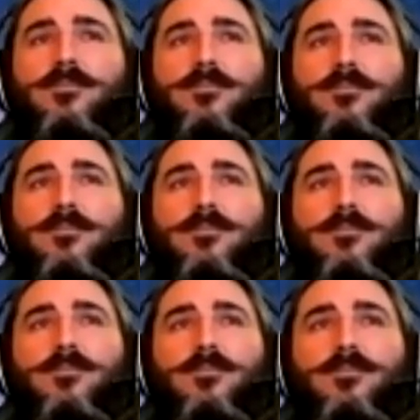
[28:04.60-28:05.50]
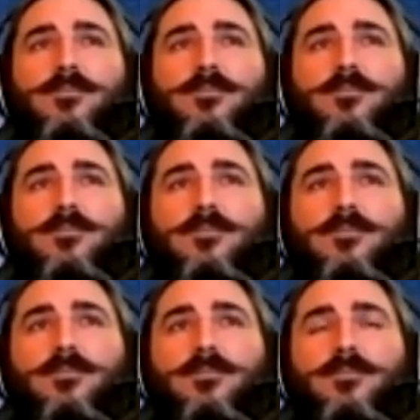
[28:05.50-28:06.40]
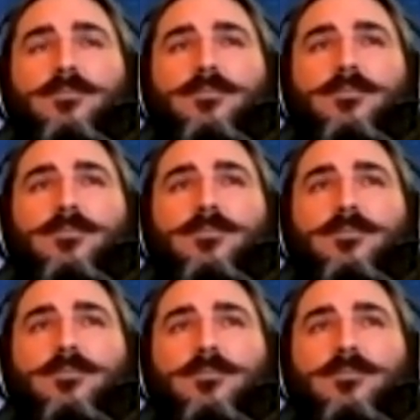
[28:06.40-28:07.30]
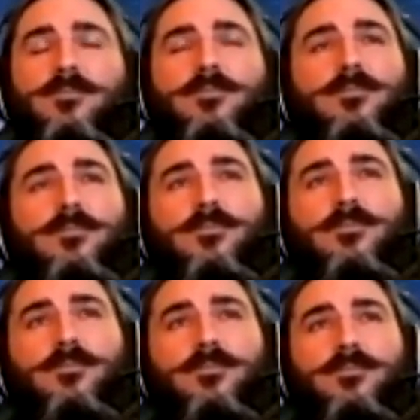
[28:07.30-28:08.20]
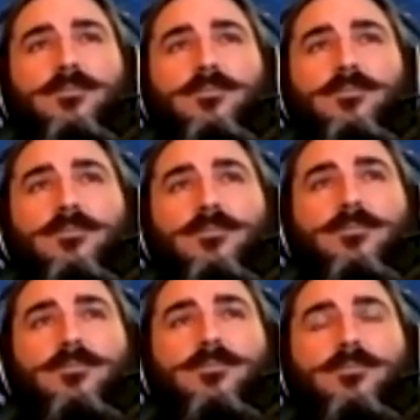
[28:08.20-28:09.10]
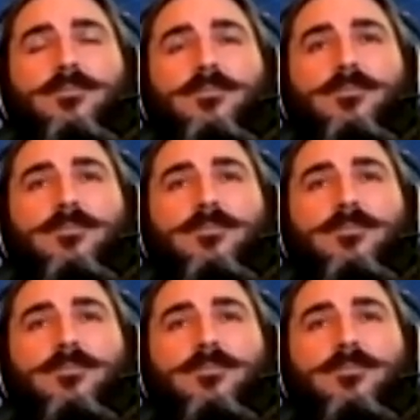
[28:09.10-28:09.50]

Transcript: This person isn't speaking.